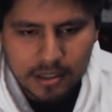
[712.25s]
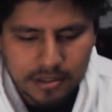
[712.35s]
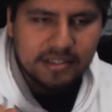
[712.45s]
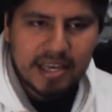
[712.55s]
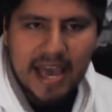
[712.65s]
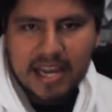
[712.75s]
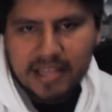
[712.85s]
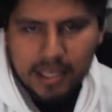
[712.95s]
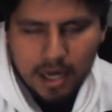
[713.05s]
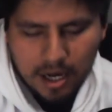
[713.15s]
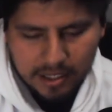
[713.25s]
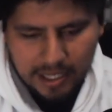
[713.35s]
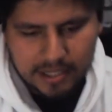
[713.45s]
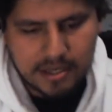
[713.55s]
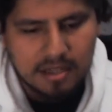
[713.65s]
Dante acting
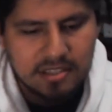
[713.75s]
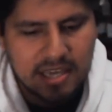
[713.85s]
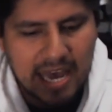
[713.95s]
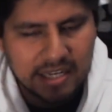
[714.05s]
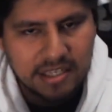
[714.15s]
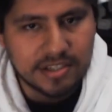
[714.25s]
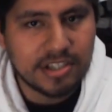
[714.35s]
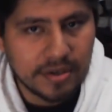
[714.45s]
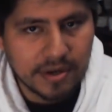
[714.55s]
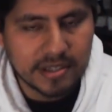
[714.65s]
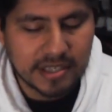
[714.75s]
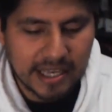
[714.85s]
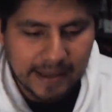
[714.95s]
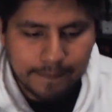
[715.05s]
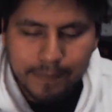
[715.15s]
cocky, Dante acting serious.
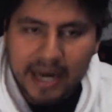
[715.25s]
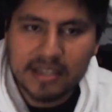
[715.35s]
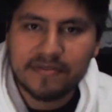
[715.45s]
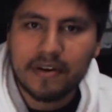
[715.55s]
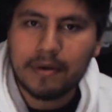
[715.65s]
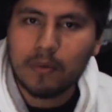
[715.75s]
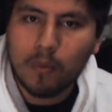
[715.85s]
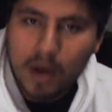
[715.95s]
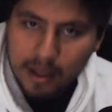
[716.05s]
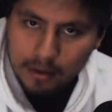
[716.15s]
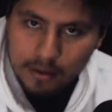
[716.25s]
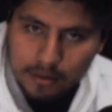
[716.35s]
It combines very well.